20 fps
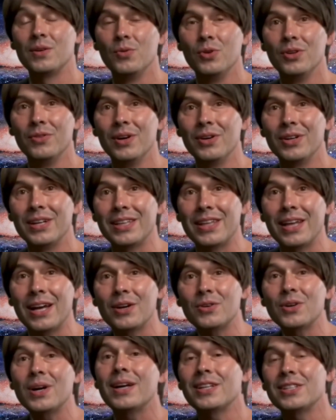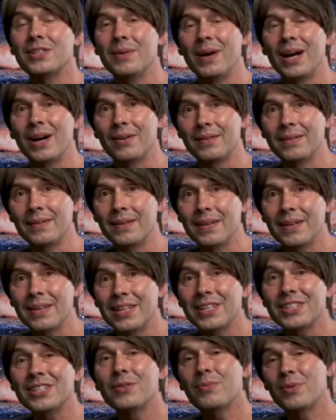we've only theorized about.
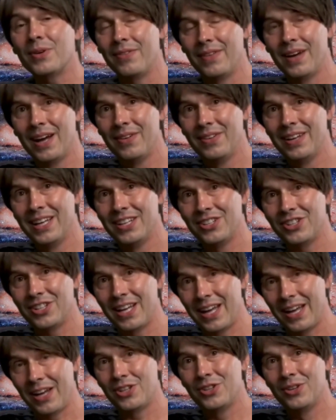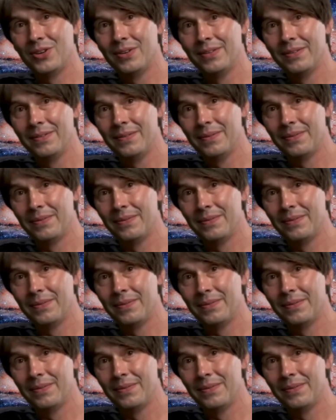This is profoundly educational.